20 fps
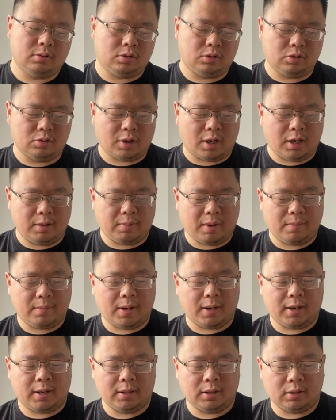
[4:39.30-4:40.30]
to
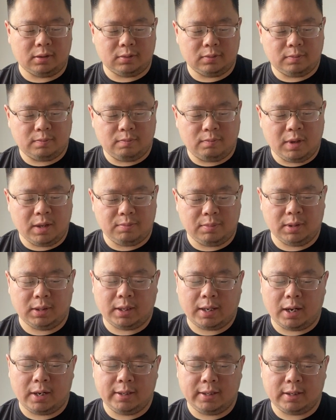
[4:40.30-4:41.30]
Alibaba and maybe
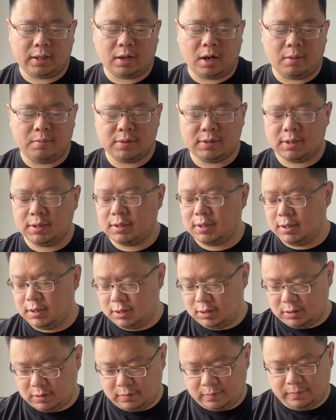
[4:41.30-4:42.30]
get it
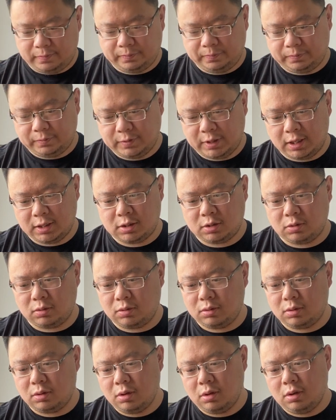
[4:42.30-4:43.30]
compensated. That's
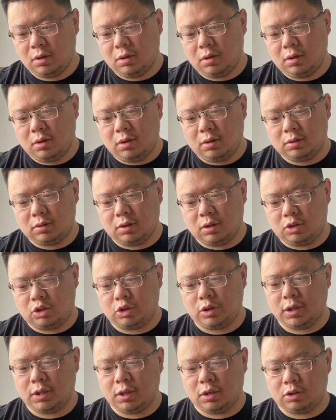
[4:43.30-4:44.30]
the
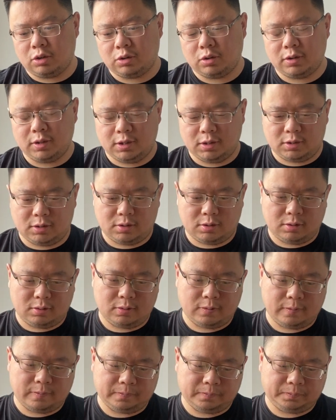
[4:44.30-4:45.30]
trade assurance.
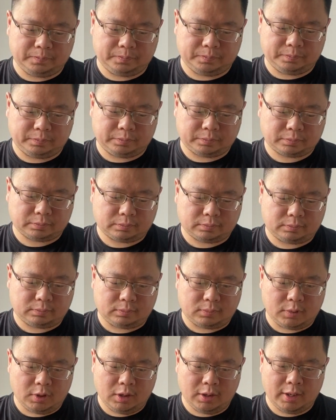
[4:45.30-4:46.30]

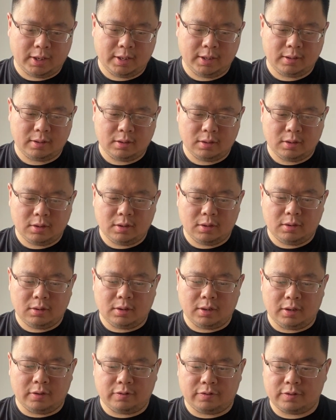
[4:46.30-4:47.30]
Okay,
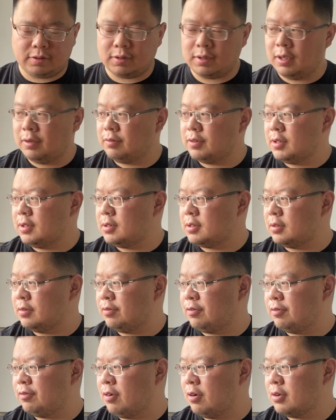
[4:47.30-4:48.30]
if it's a
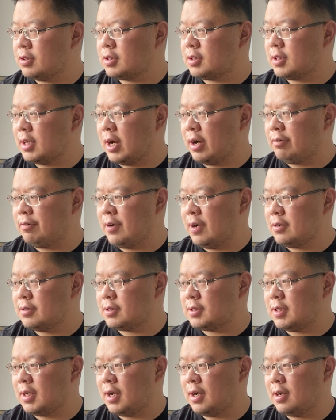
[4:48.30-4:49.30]
4-star,
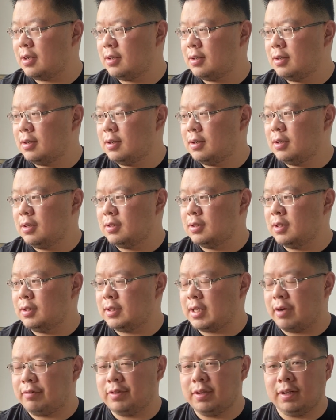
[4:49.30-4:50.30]
5-star,
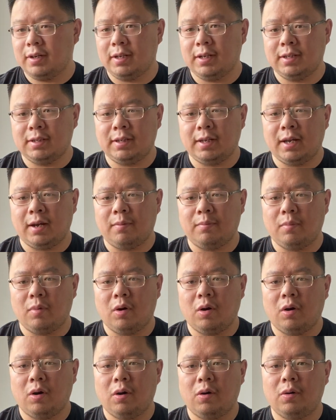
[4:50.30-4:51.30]
they are
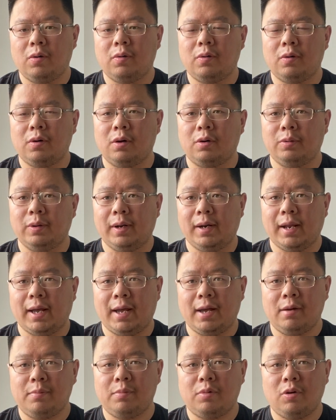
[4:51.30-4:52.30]
more
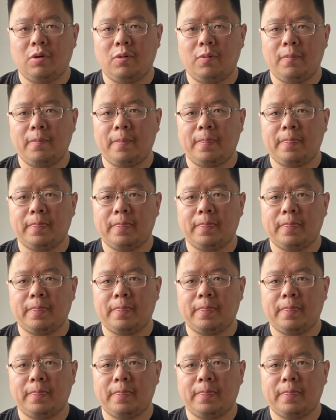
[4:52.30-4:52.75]
reliable.